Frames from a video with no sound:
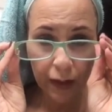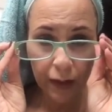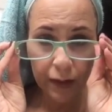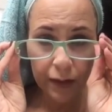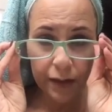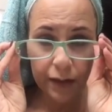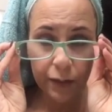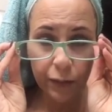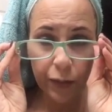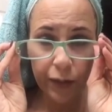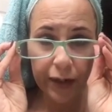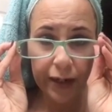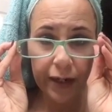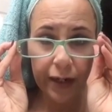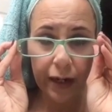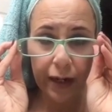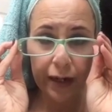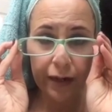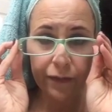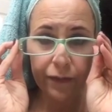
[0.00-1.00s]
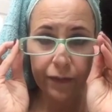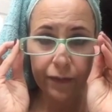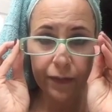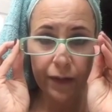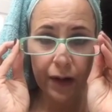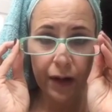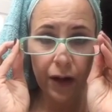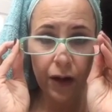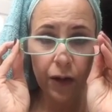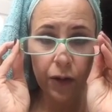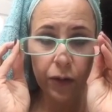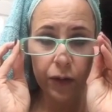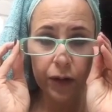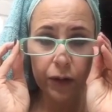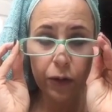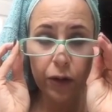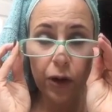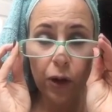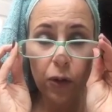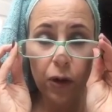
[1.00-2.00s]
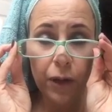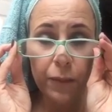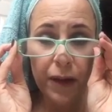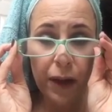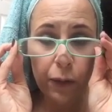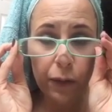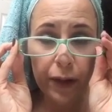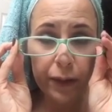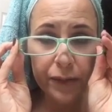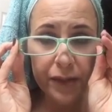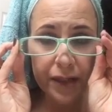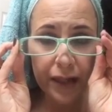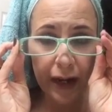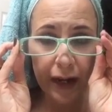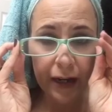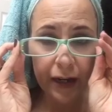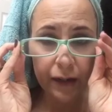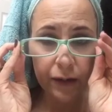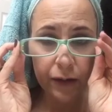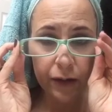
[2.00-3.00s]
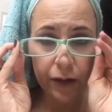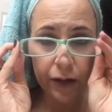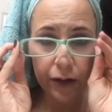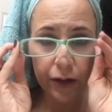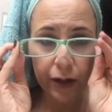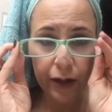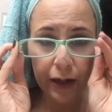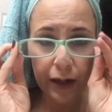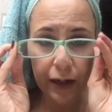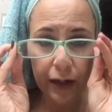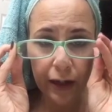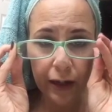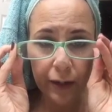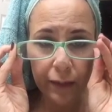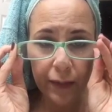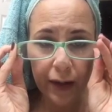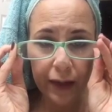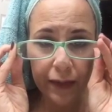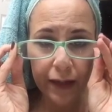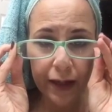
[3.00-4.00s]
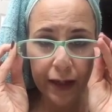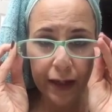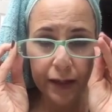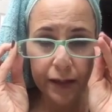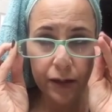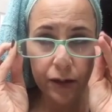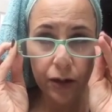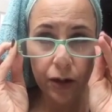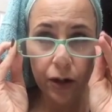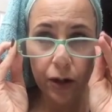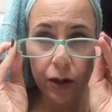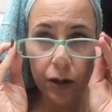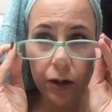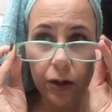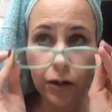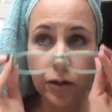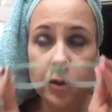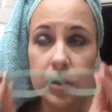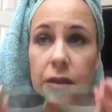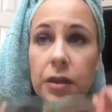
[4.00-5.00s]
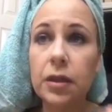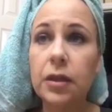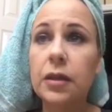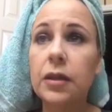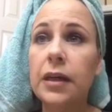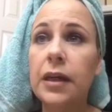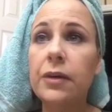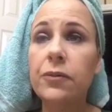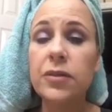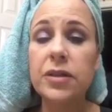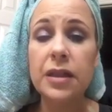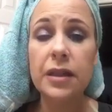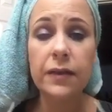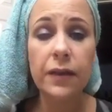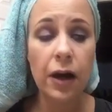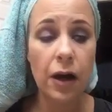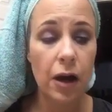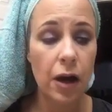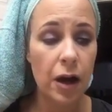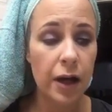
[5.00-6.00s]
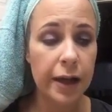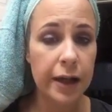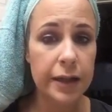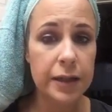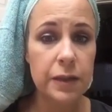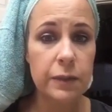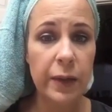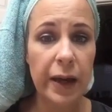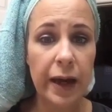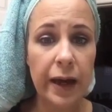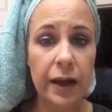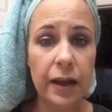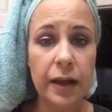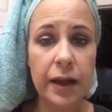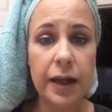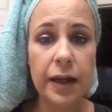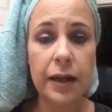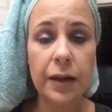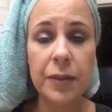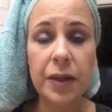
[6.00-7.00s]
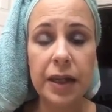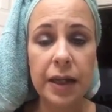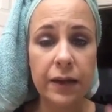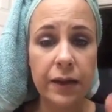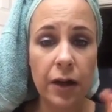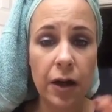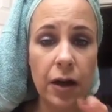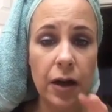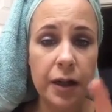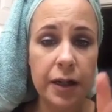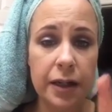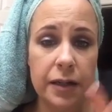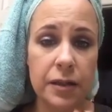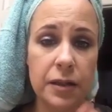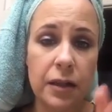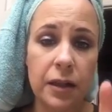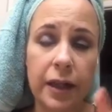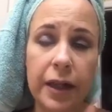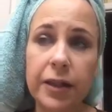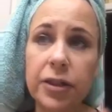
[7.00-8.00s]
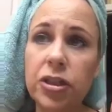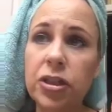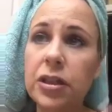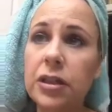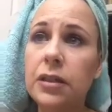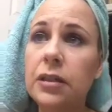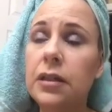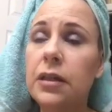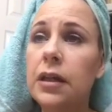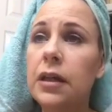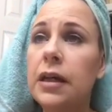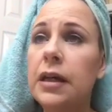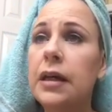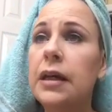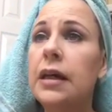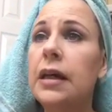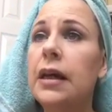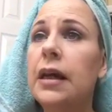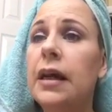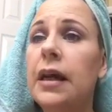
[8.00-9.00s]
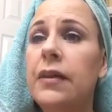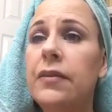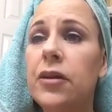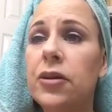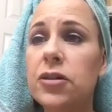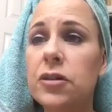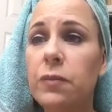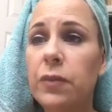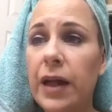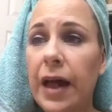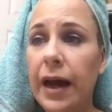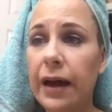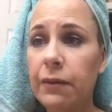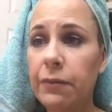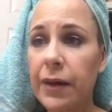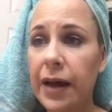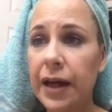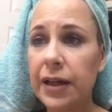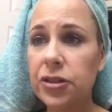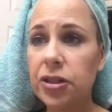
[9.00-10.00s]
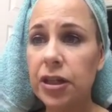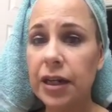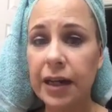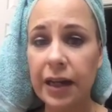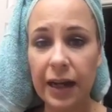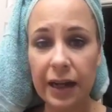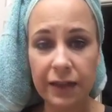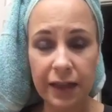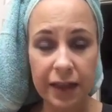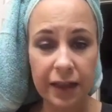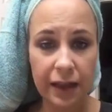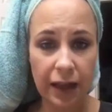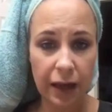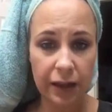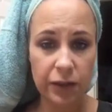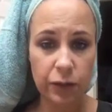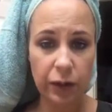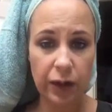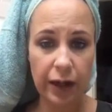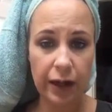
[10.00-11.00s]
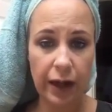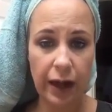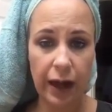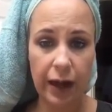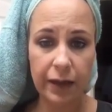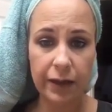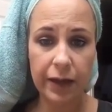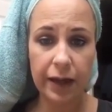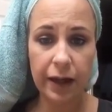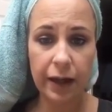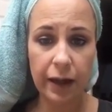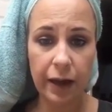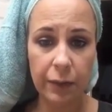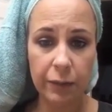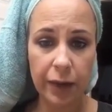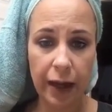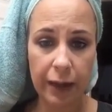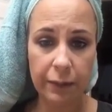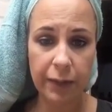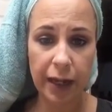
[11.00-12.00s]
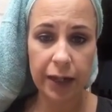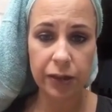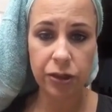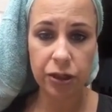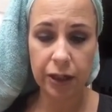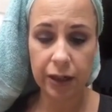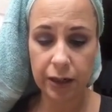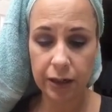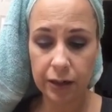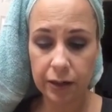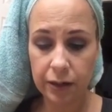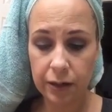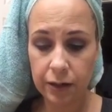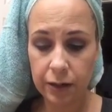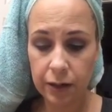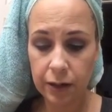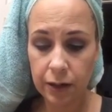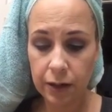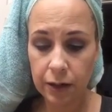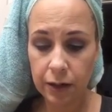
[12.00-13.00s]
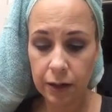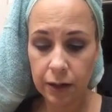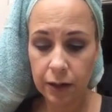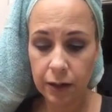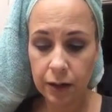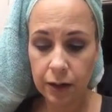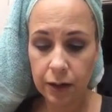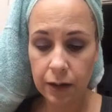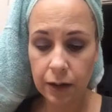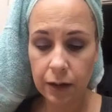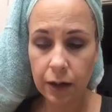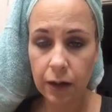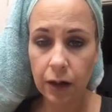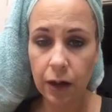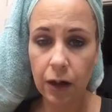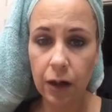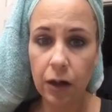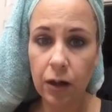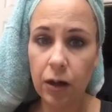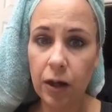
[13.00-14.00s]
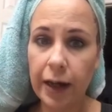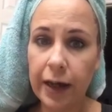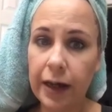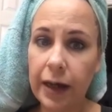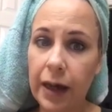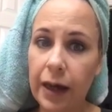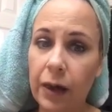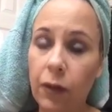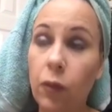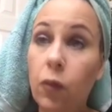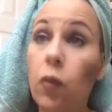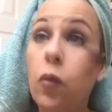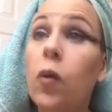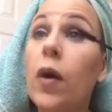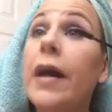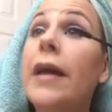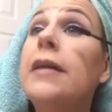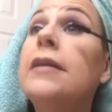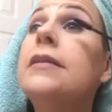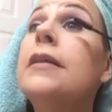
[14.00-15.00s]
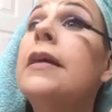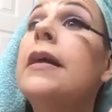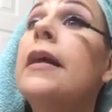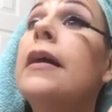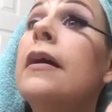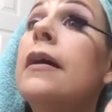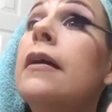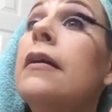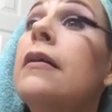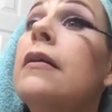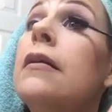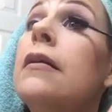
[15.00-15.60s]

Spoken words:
Sabrina, go on my website and look. I think it's called, it was in the Onyx palette, in the Onyx collection. And there's Black Magic, and I think that's what I got. I think I got Black Magic. Oh, I can't wait to get it.